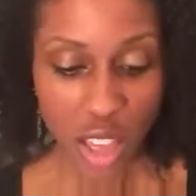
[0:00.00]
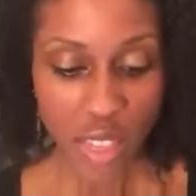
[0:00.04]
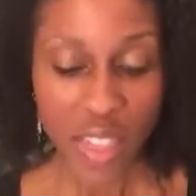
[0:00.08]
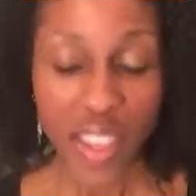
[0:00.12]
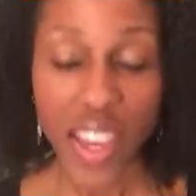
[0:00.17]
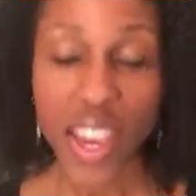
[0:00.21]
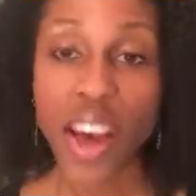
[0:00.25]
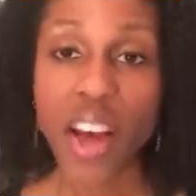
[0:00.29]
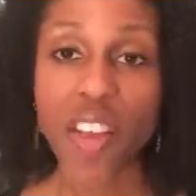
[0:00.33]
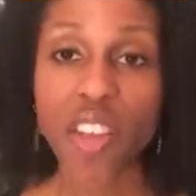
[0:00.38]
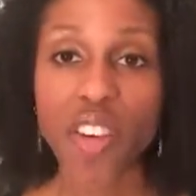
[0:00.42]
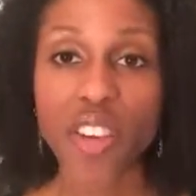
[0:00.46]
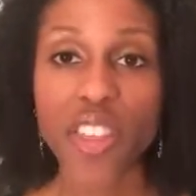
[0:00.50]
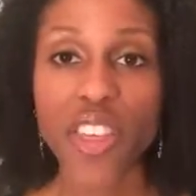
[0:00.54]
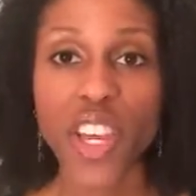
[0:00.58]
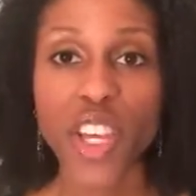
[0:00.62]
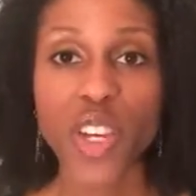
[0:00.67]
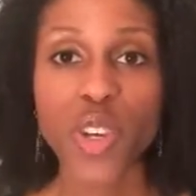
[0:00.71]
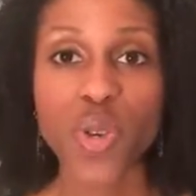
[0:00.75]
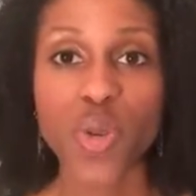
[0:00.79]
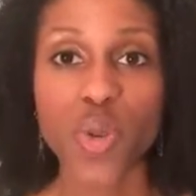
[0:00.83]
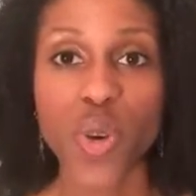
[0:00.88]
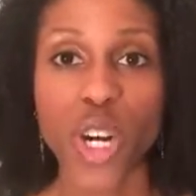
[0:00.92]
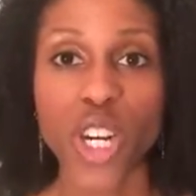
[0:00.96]
The other
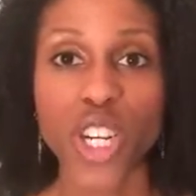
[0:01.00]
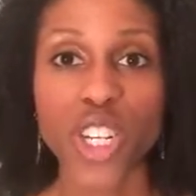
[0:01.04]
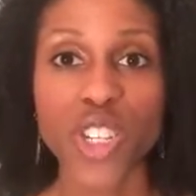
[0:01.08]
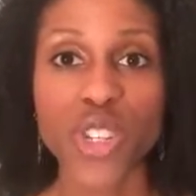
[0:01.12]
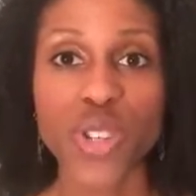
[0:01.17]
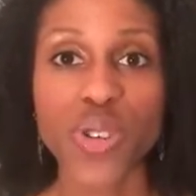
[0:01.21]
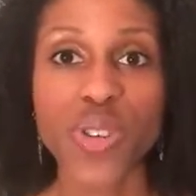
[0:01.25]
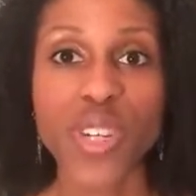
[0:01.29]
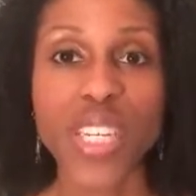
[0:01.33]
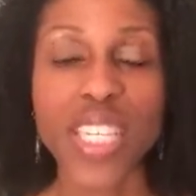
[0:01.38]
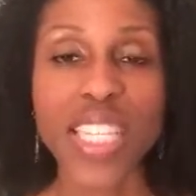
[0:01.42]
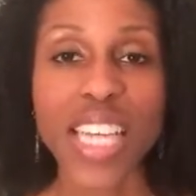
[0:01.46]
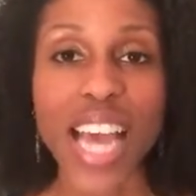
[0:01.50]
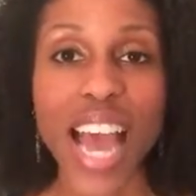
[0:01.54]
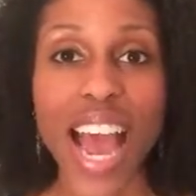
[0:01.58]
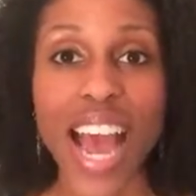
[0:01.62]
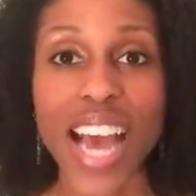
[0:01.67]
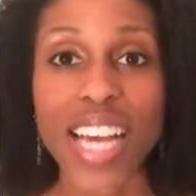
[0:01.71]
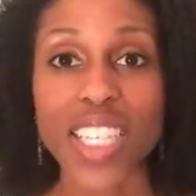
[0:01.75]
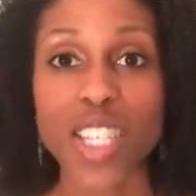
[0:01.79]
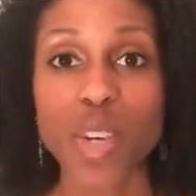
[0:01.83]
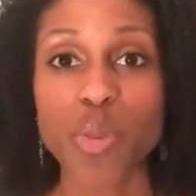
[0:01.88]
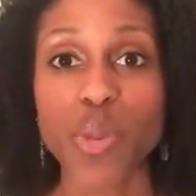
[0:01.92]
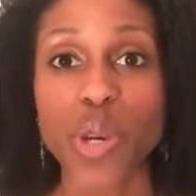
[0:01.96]
thing you want to do is
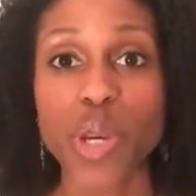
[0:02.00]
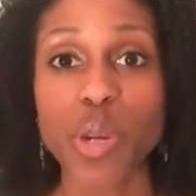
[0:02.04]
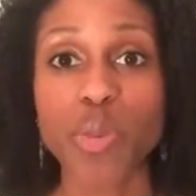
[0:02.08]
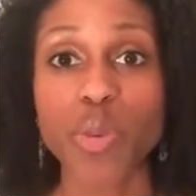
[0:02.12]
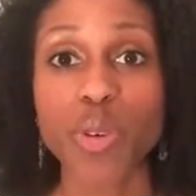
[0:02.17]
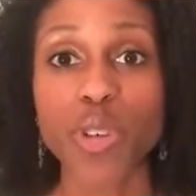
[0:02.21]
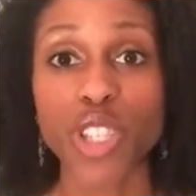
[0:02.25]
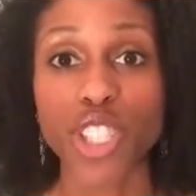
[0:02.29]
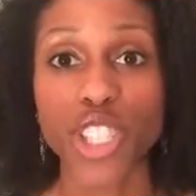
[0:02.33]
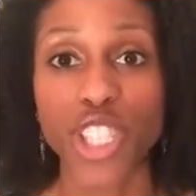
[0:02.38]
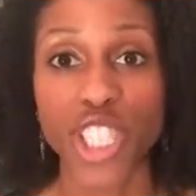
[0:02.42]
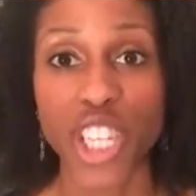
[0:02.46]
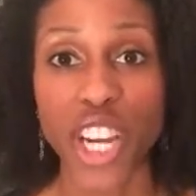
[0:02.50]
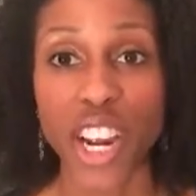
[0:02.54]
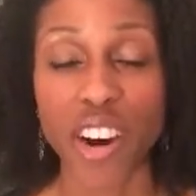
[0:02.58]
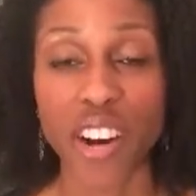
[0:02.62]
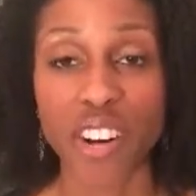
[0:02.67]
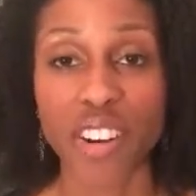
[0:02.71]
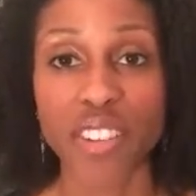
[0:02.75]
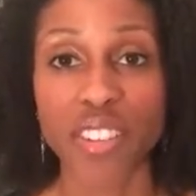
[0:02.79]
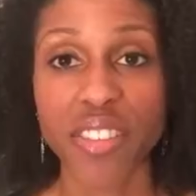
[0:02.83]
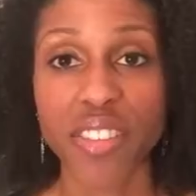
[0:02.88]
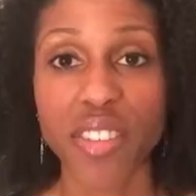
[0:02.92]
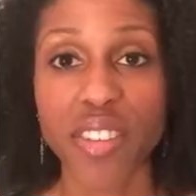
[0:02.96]
ask people to
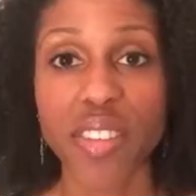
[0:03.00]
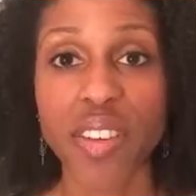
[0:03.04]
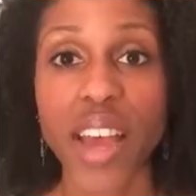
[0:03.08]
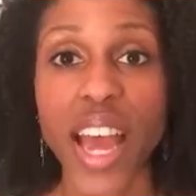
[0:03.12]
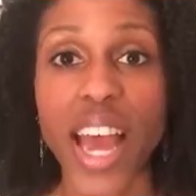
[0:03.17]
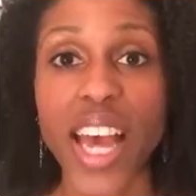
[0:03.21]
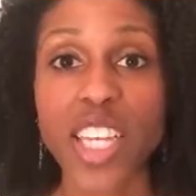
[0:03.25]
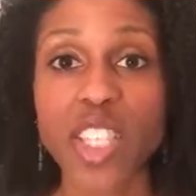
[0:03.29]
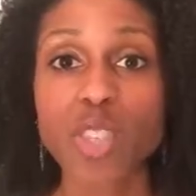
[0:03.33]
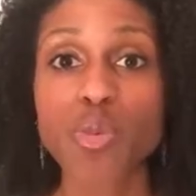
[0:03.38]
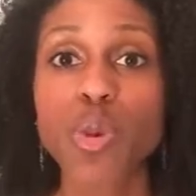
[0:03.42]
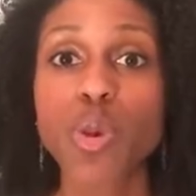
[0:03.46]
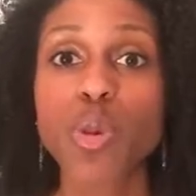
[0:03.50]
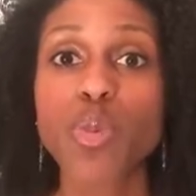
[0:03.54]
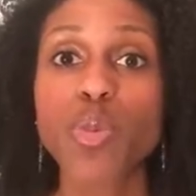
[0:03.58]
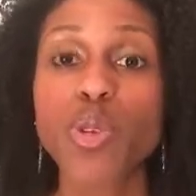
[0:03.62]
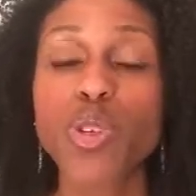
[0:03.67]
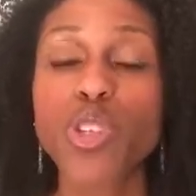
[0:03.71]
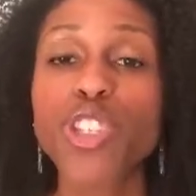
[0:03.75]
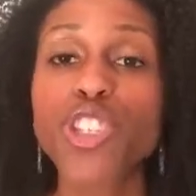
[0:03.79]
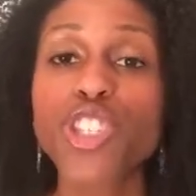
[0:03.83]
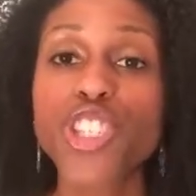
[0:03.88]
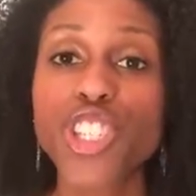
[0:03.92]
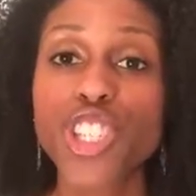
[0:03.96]
share as
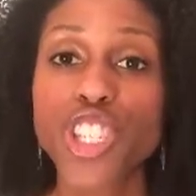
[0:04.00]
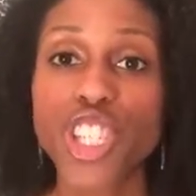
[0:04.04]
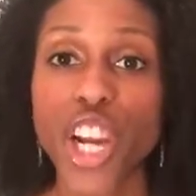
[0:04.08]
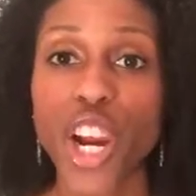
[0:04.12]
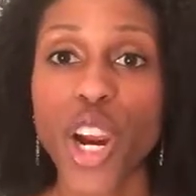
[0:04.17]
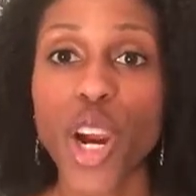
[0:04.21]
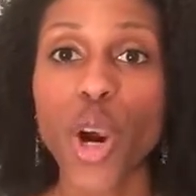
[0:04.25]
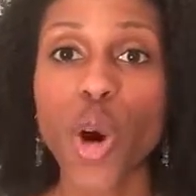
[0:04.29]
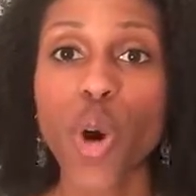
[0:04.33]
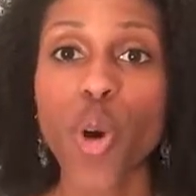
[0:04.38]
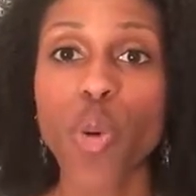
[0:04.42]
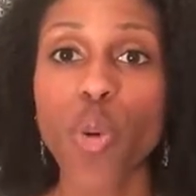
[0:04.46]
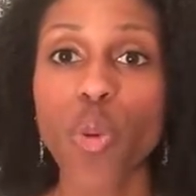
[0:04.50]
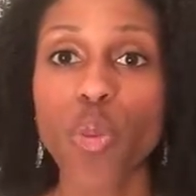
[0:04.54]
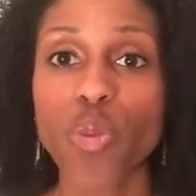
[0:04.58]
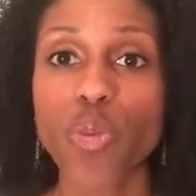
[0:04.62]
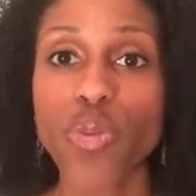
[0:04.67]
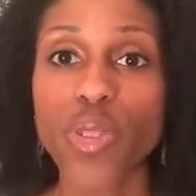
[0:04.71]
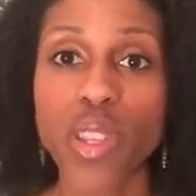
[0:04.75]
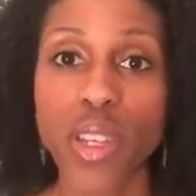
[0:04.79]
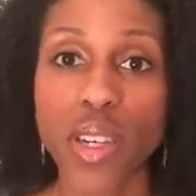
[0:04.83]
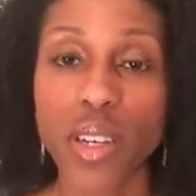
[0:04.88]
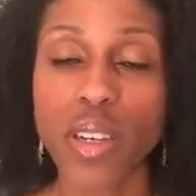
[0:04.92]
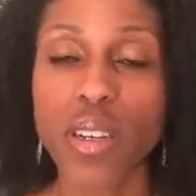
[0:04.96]
people to share
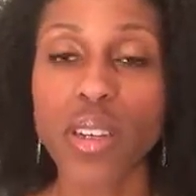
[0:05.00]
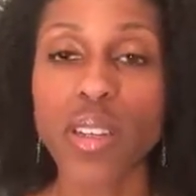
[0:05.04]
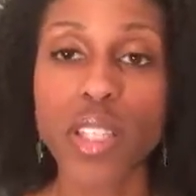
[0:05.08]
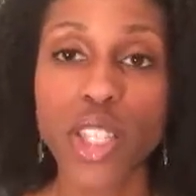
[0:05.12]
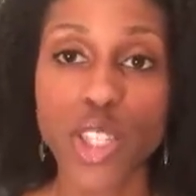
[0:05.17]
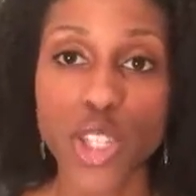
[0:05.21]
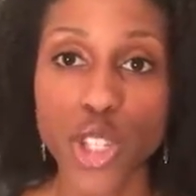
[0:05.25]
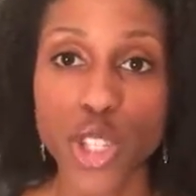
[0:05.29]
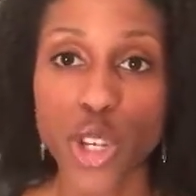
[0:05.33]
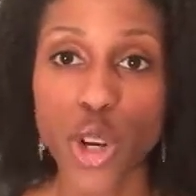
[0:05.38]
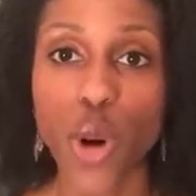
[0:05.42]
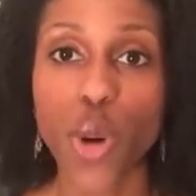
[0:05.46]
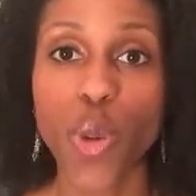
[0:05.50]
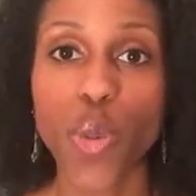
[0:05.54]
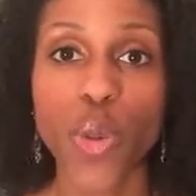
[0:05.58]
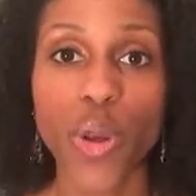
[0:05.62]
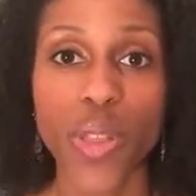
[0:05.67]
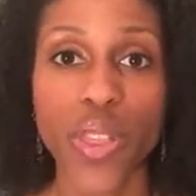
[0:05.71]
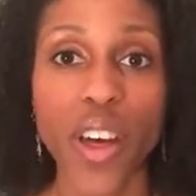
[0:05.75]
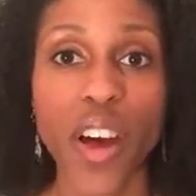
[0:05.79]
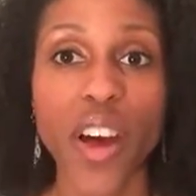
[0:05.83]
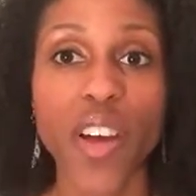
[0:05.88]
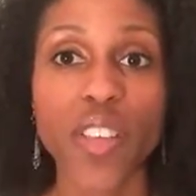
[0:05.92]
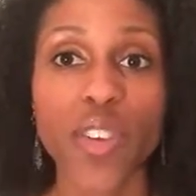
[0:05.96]
the, the scope
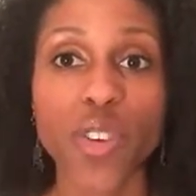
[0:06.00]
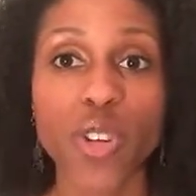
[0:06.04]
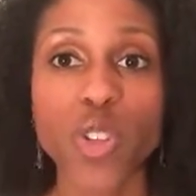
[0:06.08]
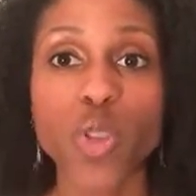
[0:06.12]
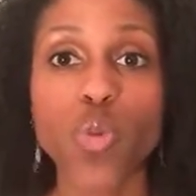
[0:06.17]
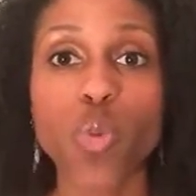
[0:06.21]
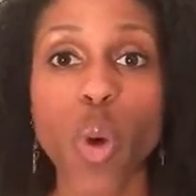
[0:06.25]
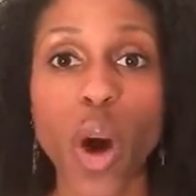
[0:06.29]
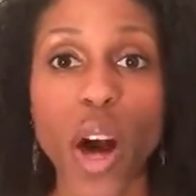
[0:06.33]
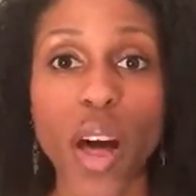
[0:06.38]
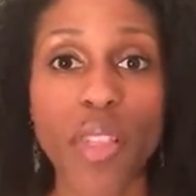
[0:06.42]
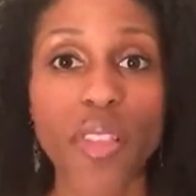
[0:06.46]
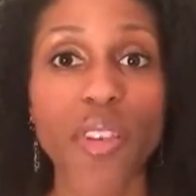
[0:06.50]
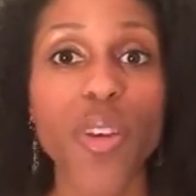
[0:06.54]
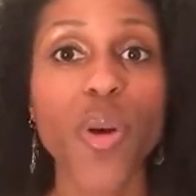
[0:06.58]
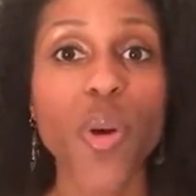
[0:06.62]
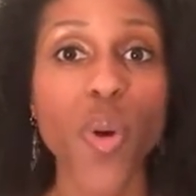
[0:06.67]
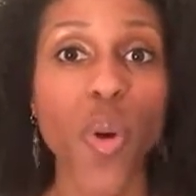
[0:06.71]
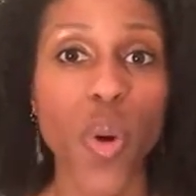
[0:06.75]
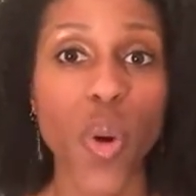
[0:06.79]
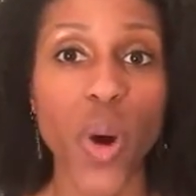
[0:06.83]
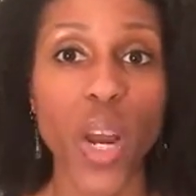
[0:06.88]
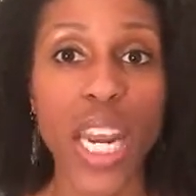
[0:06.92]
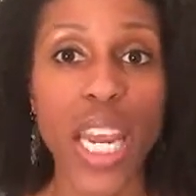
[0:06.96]
with others while they're
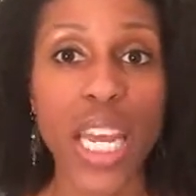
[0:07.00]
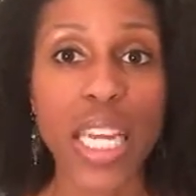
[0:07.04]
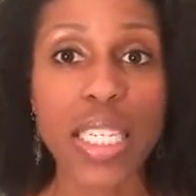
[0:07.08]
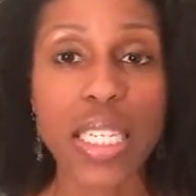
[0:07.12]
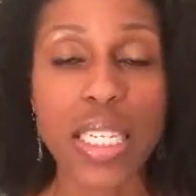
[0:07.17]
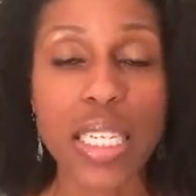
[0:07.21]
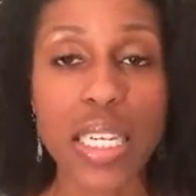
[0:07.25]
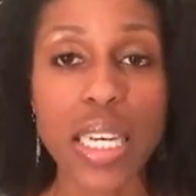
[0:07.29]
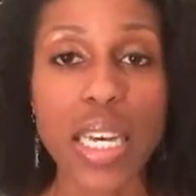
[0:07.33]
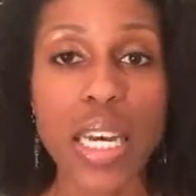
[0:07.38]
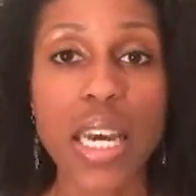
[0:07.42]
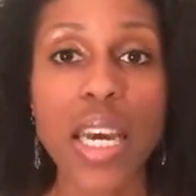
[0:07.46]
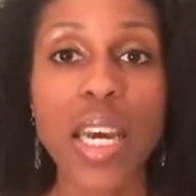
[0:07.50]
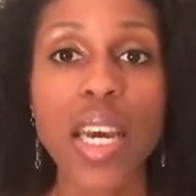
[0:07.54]
on it